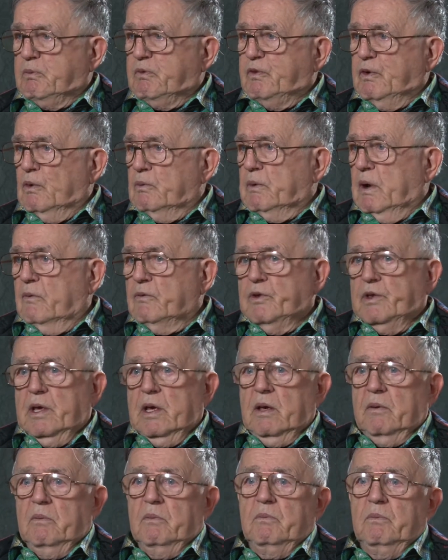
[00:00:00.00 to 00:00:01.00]
filmed
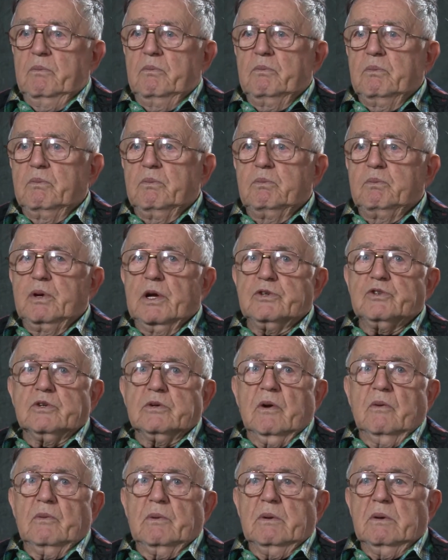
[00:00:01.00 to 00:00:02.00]
everything, pictures,
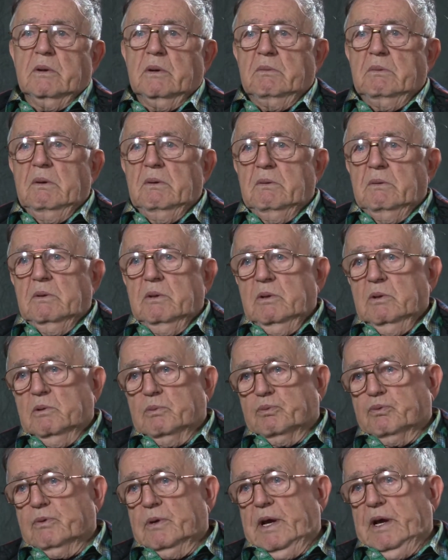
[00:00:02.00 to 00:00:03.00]
the
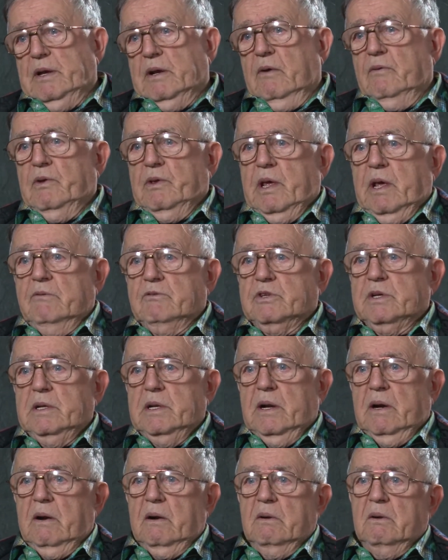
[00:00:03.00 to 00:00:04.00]
parade, everything was in
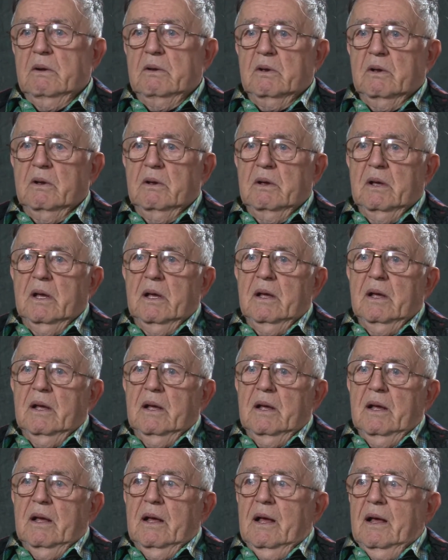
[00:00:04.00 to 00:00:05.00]
there.
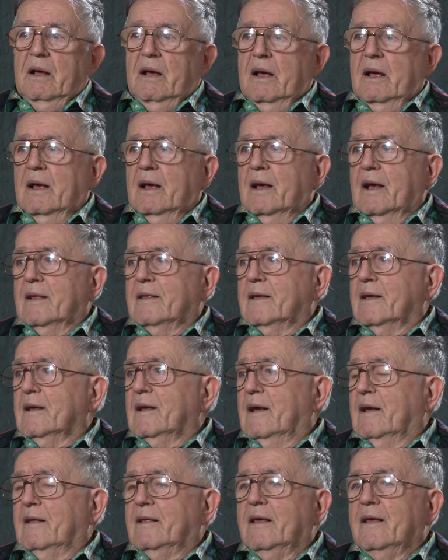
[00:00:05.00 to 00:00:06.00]
And
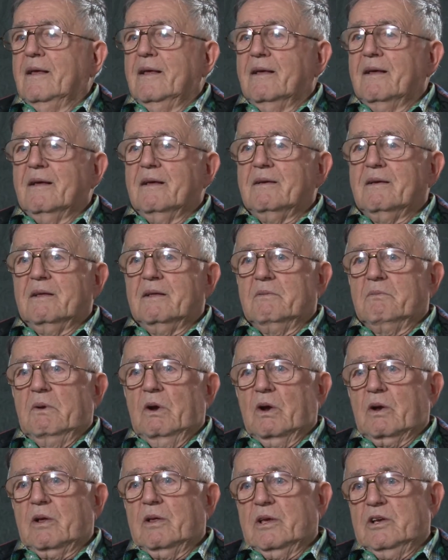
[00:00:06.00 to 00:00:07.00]
then, in the
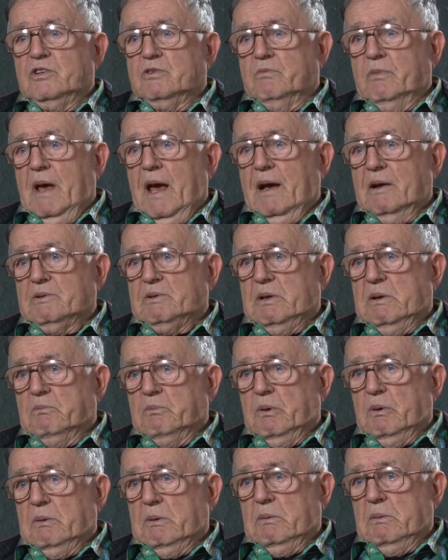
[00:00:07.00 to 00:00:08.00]
American Legion magazine,
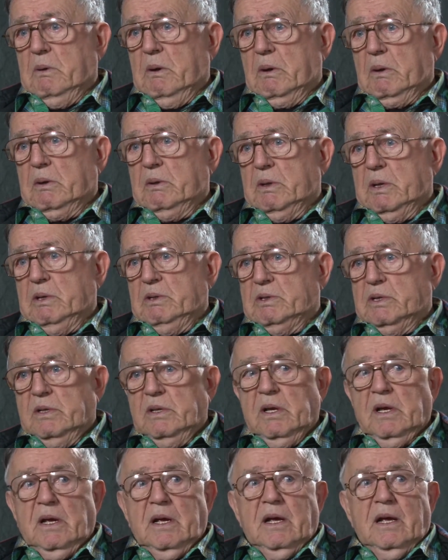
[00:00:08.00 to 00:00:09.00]
above American Legion,
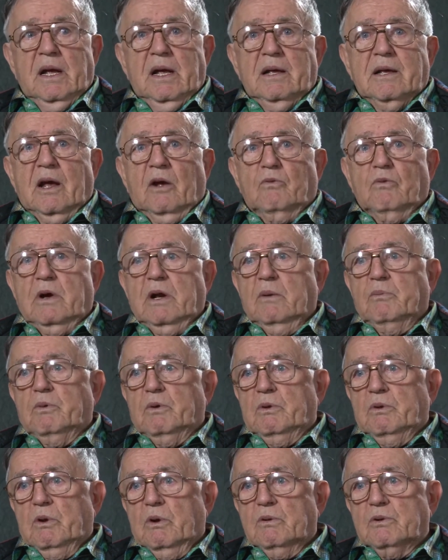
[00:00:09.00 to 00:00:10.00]
I write up
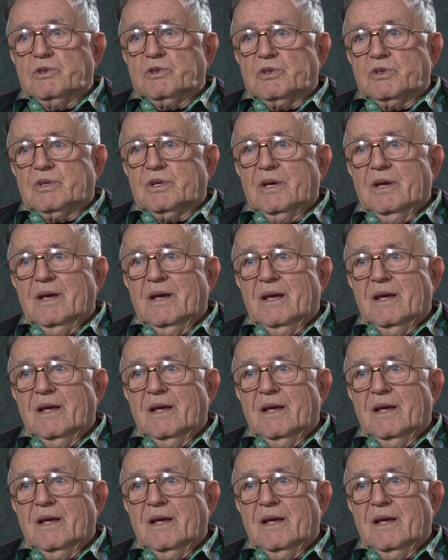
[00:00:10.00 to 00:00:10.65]
on nurses.